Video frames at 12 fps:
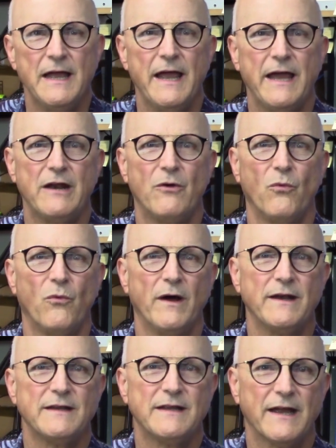And at
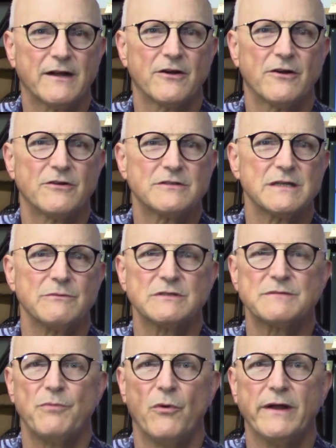one gigahertz, it was
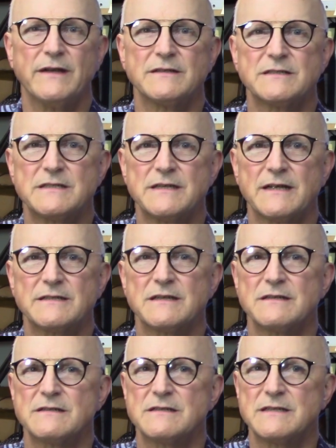zero point six
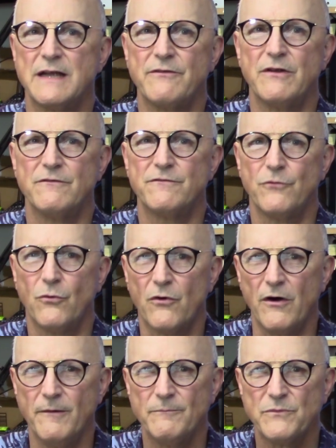seven four.